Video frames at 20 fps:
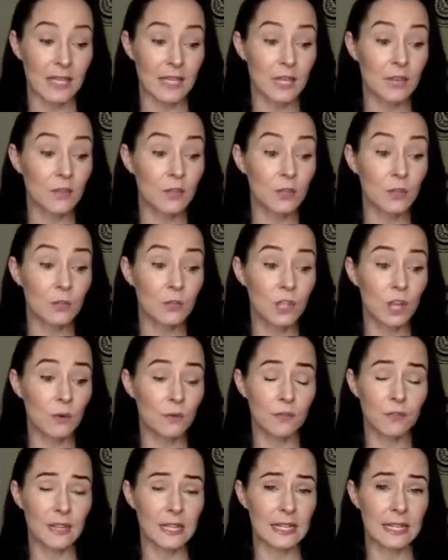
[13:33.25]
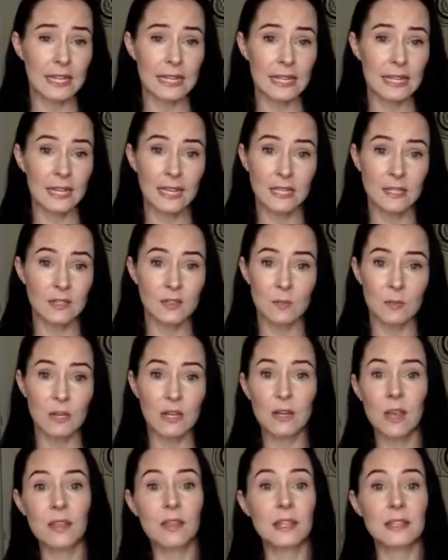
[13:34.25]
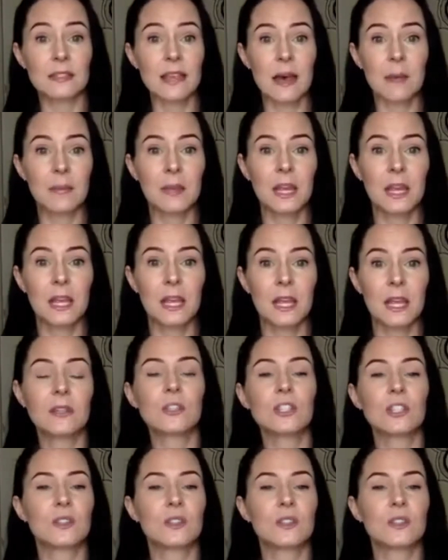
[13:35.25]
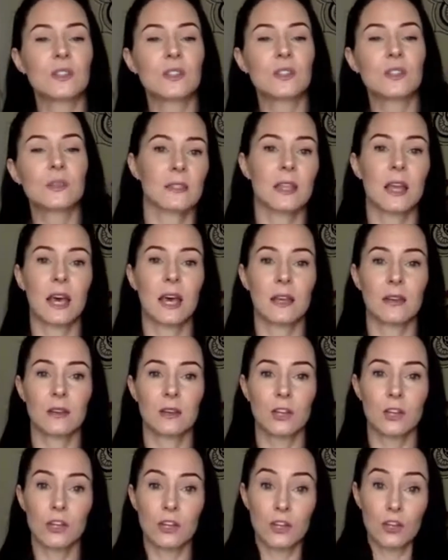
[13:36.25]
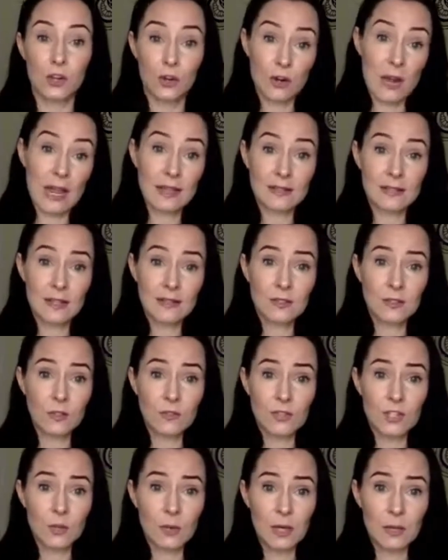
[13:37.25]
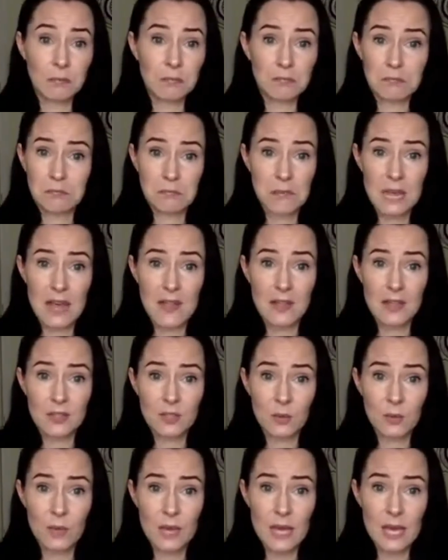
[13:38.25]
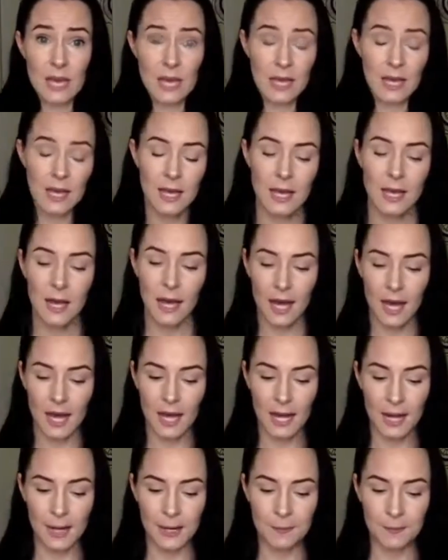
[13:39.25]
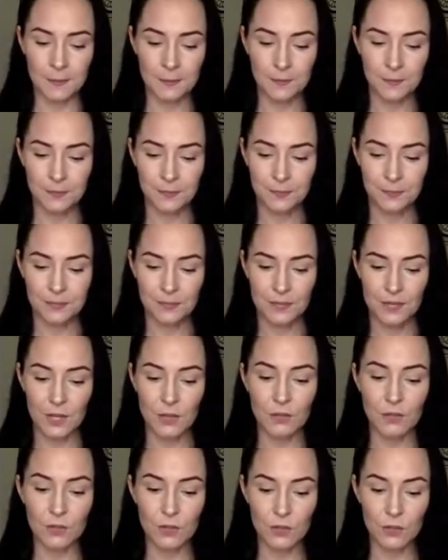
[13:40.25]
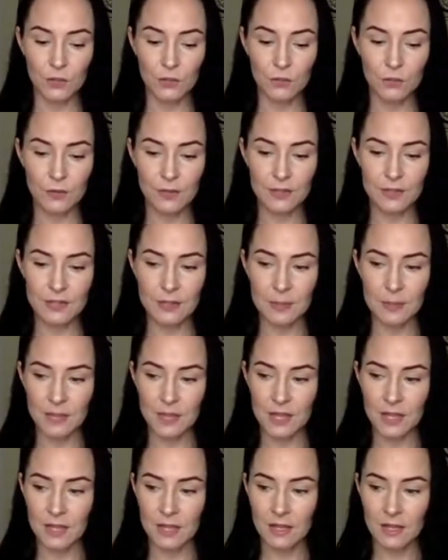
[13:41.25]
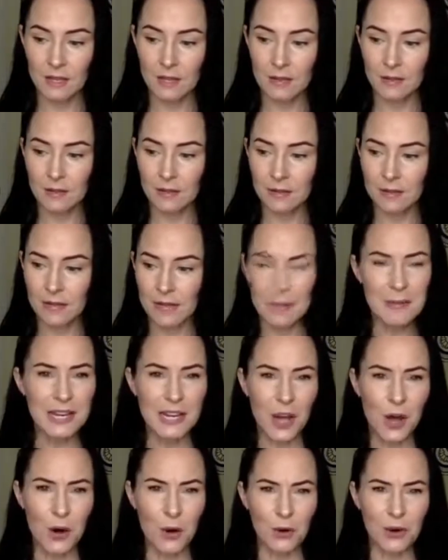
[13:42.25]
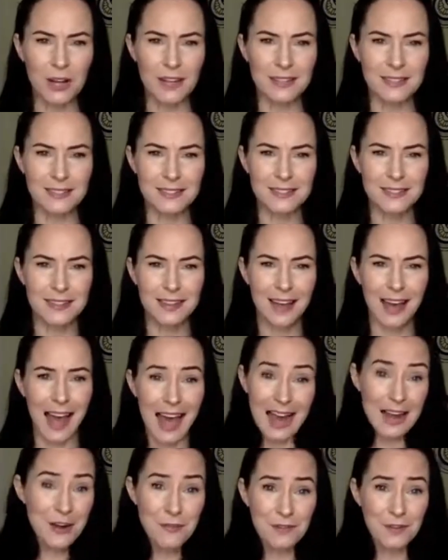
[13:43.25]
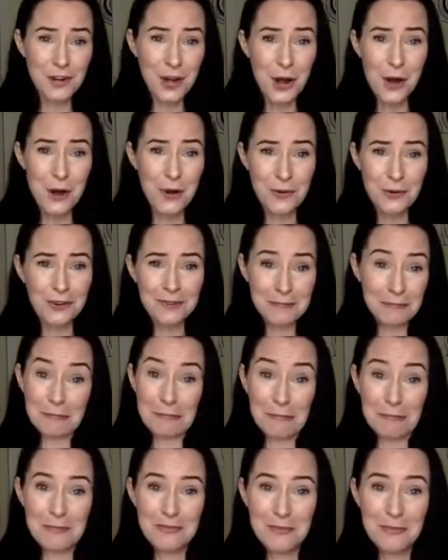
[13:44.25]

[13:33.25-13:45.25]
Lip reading: And if you don't feel anything, it doesn't mean nothing's happening. It just means that you're not sensitive to it, and that's okay. If you do feel something, let me know, because I never know